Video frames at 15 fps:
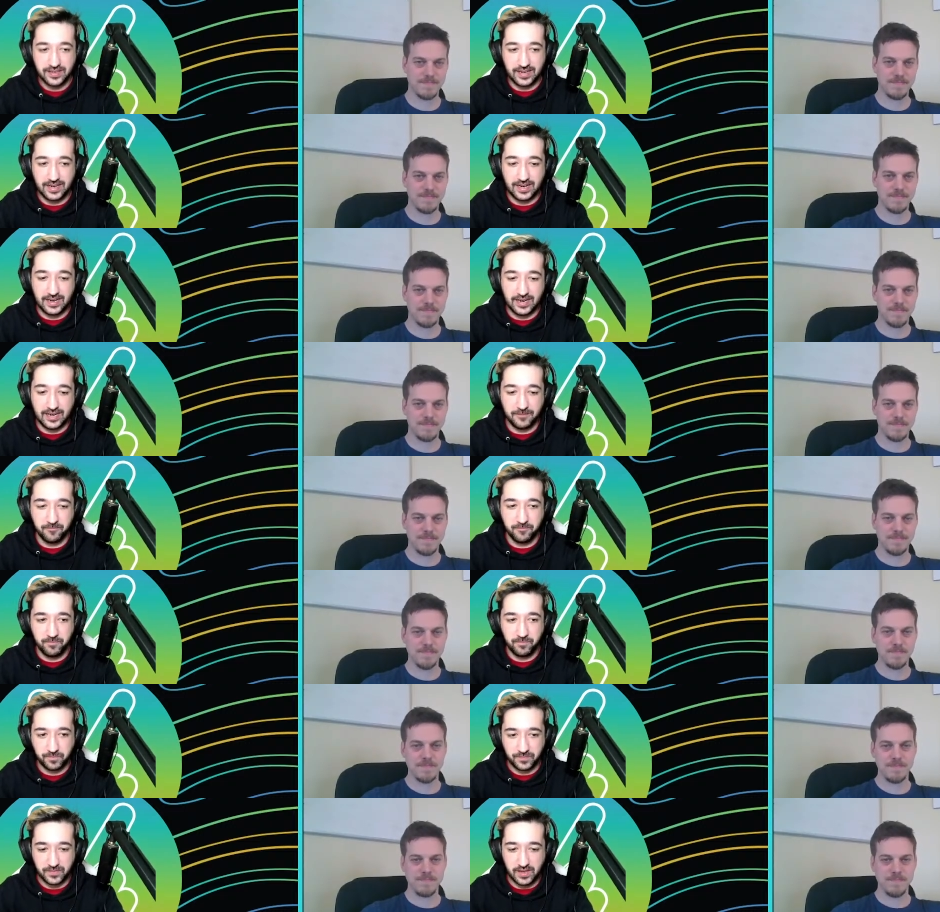Speaker 1: Um,
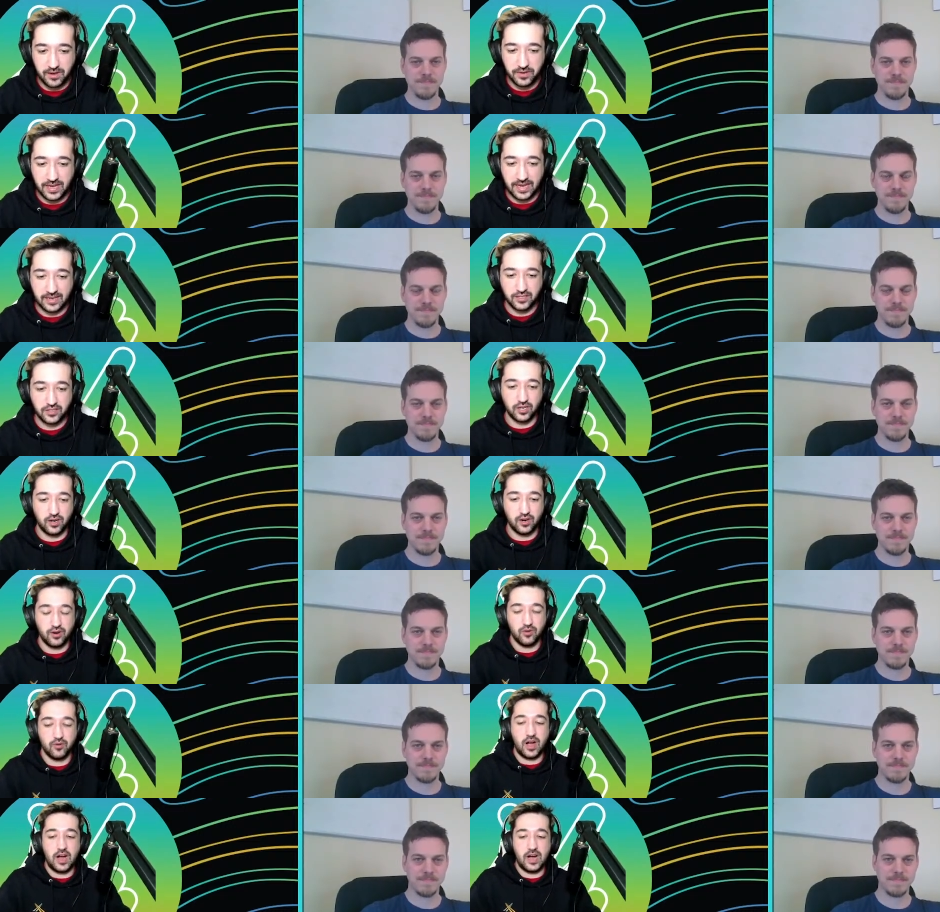okay,
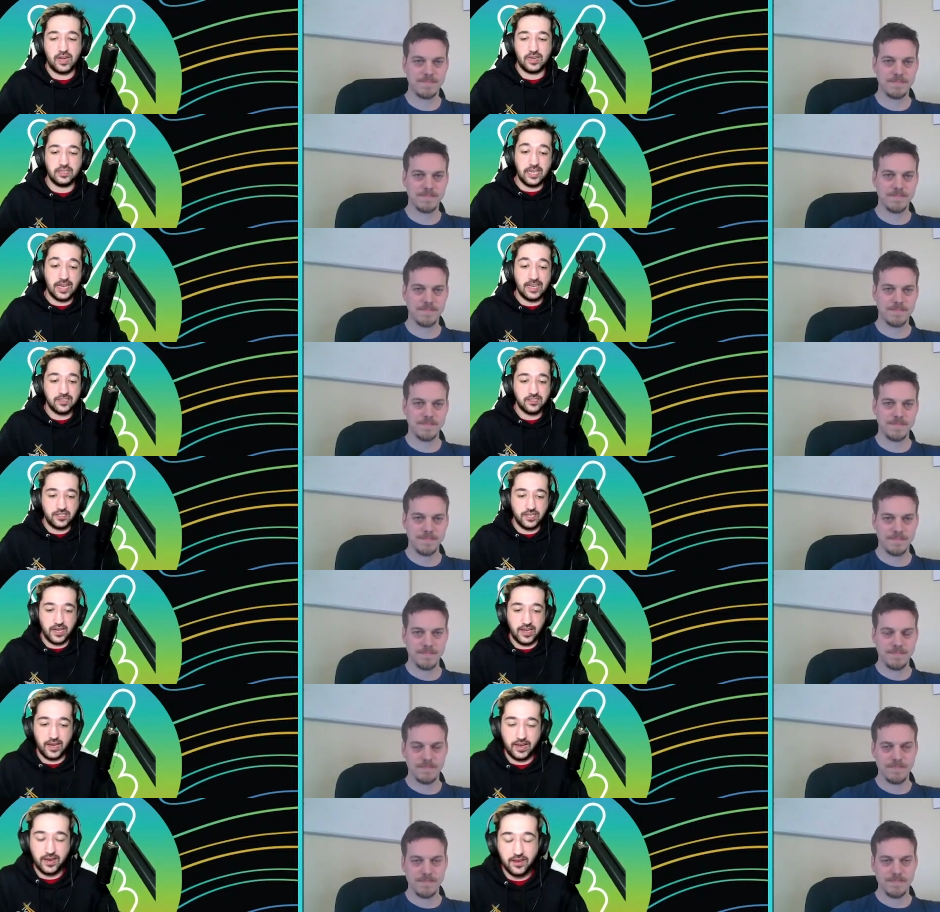so on test
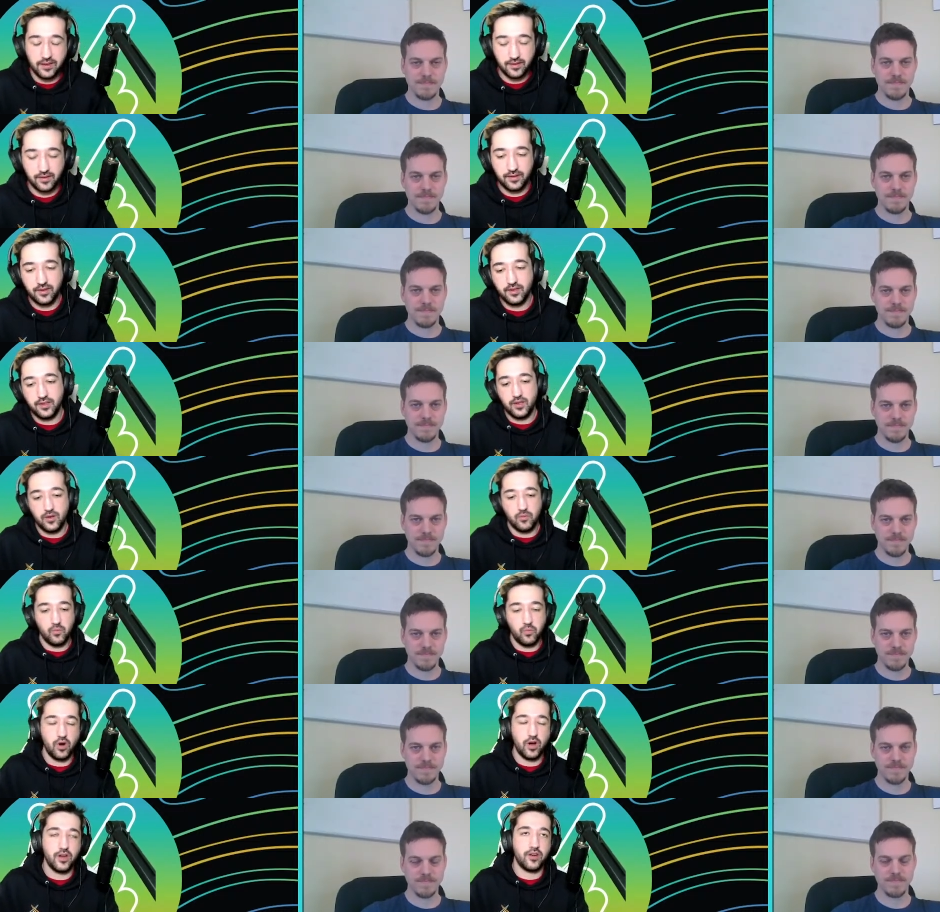day,
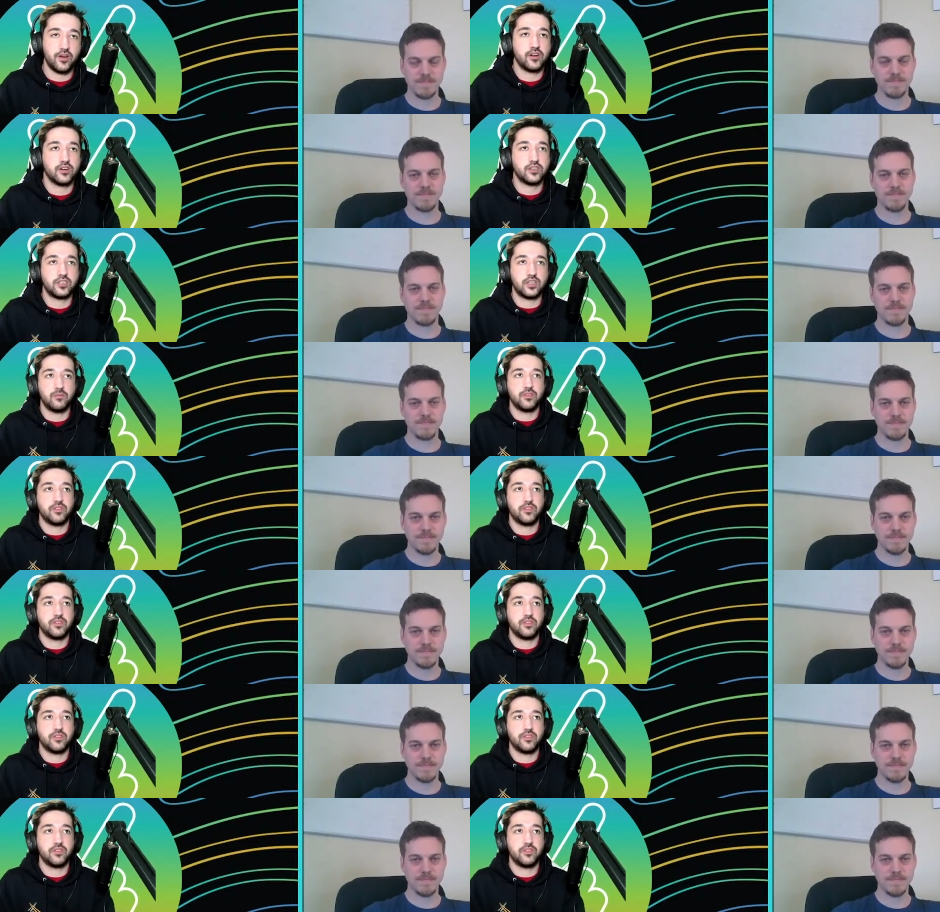what are some of